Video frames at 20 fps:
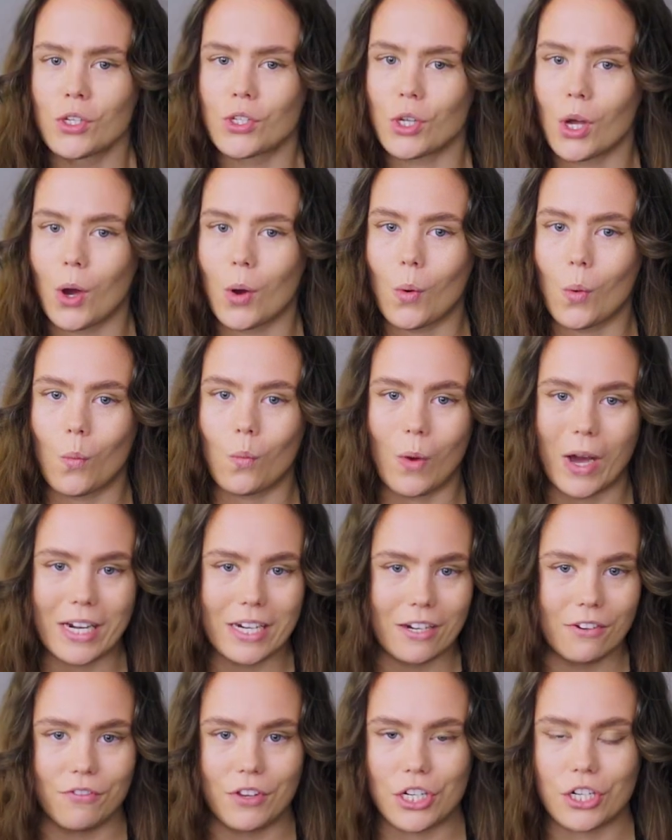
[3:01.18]
So why
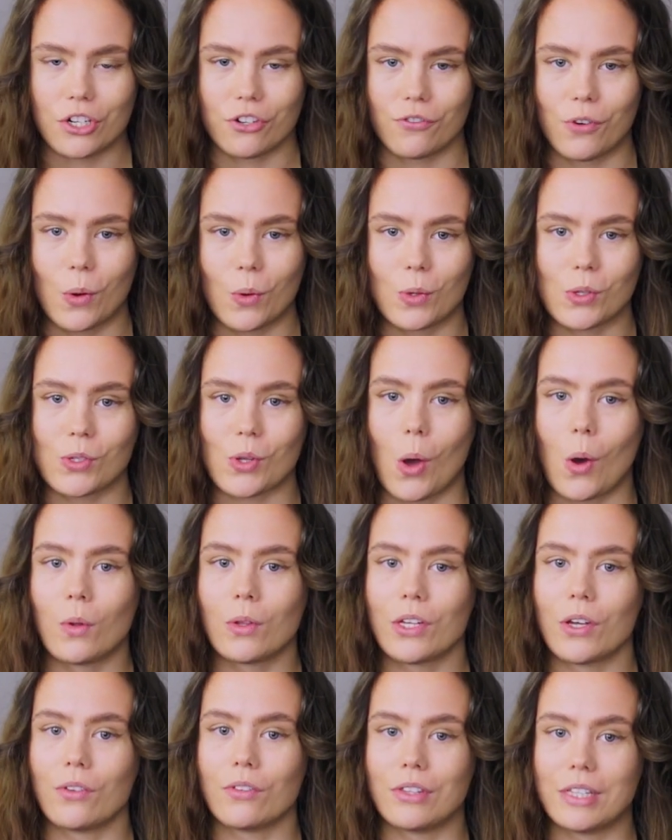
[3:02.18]
did Fisher focus
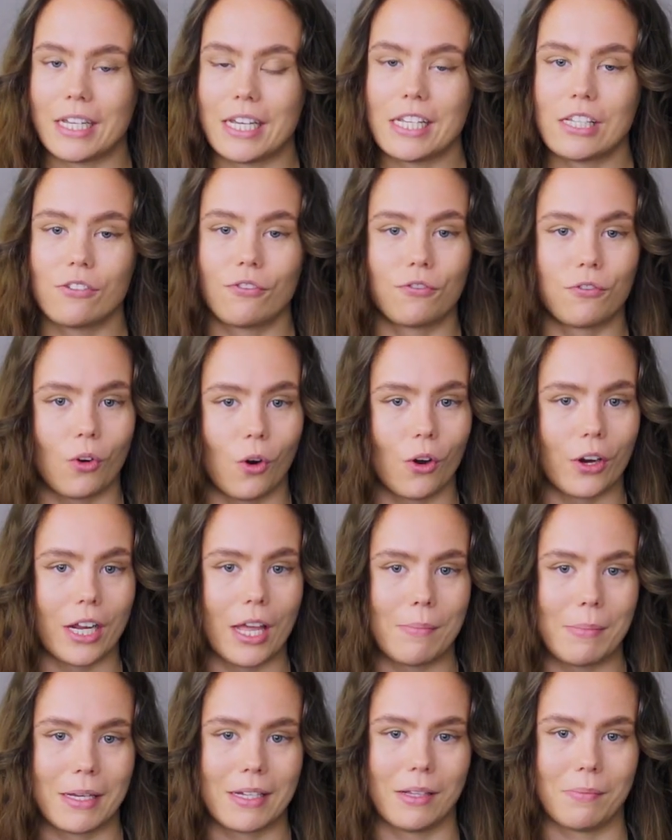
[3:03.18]
only on these 4
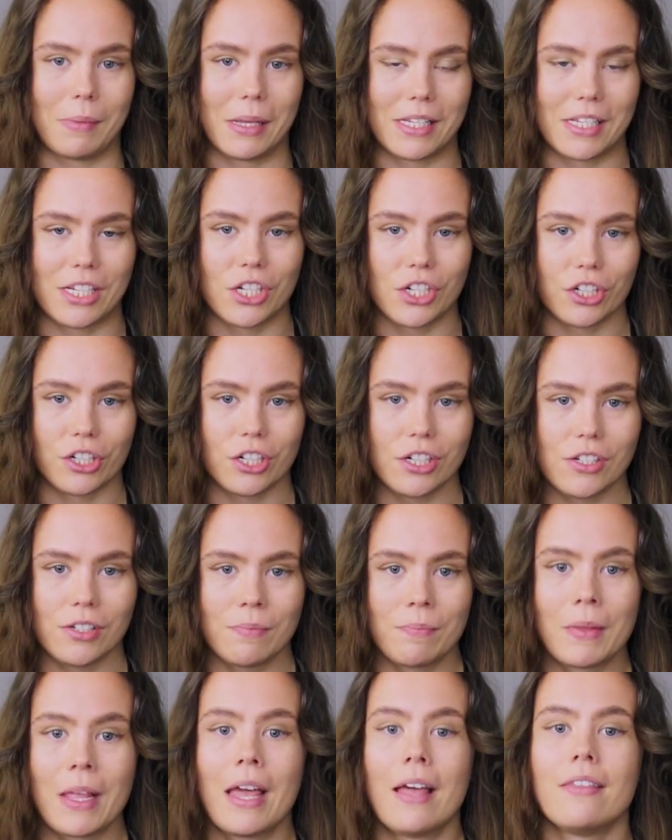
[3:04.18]
chemical messengers?
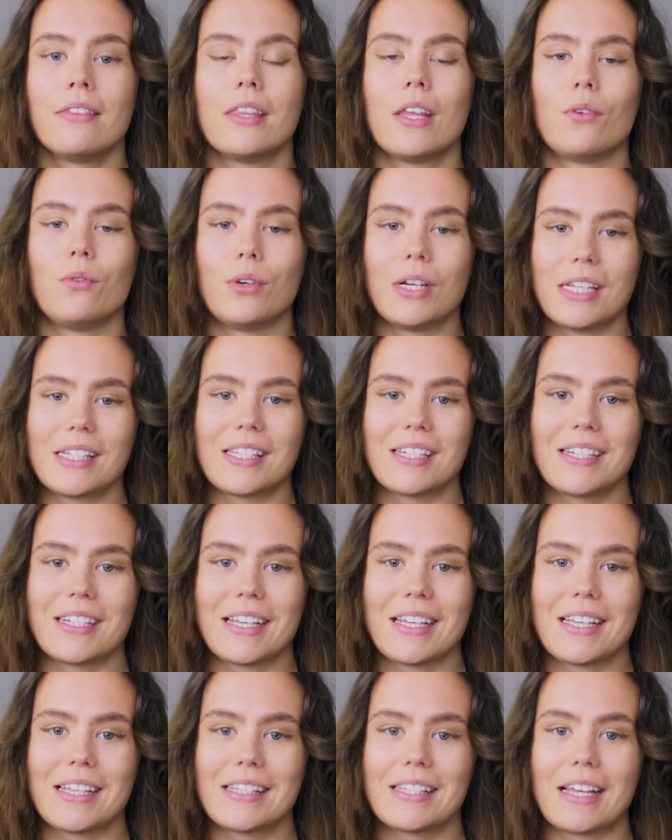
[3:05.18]
The reason
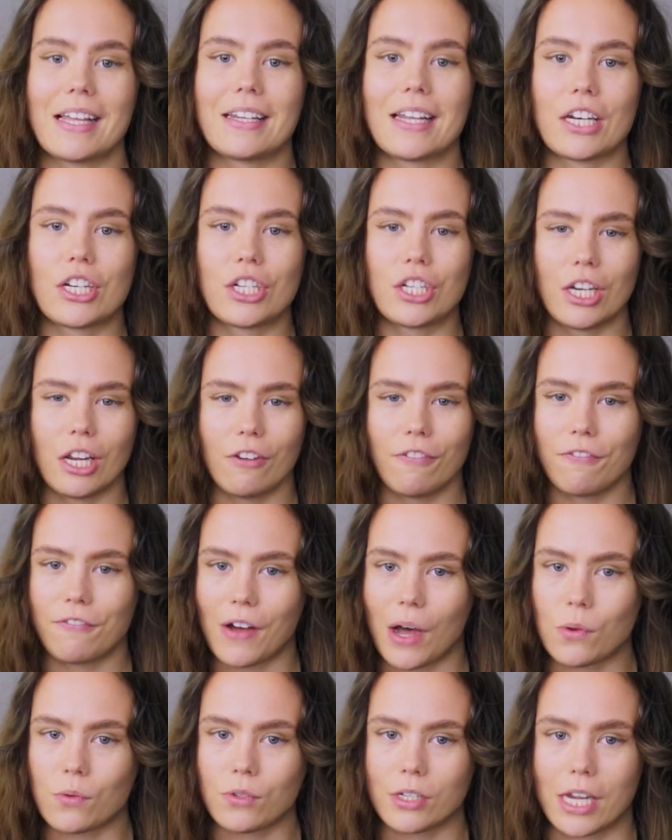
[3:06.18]
is that she
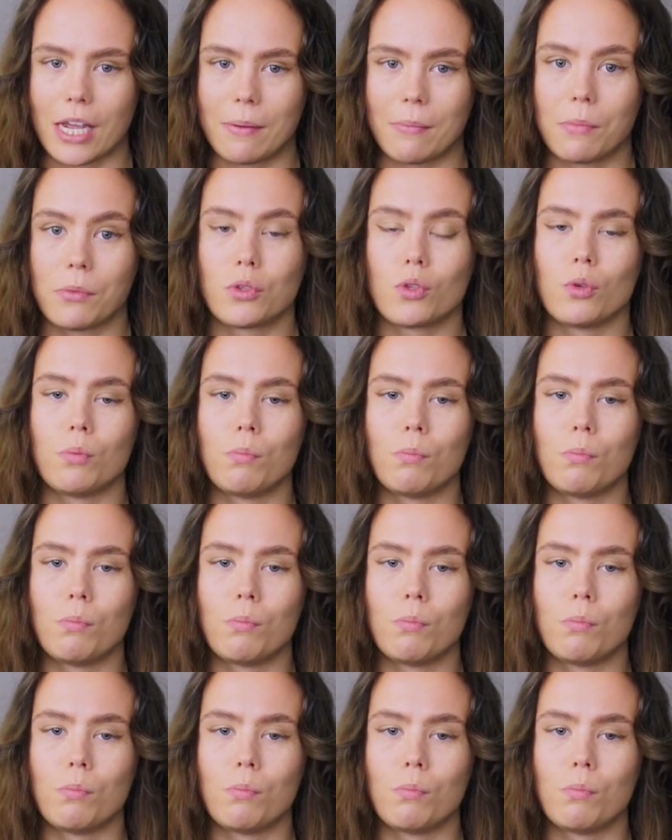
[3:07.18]
found them to